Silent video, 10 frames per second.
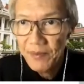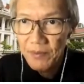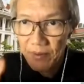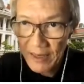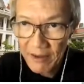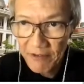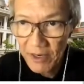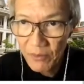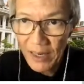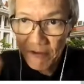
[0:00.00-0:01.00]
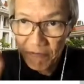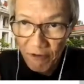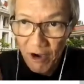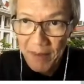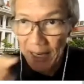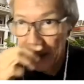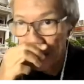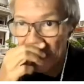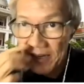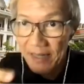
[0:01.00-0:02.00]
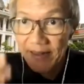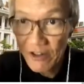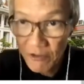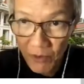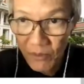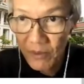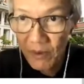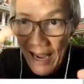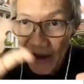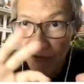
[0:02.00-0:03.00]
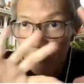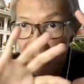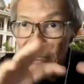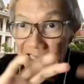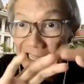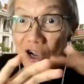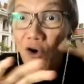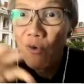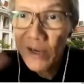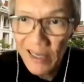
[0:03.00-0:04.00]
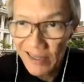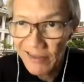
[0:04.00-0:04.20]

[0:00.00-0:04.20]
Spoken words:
You can have a look at the format in the textbook, have to be decoded.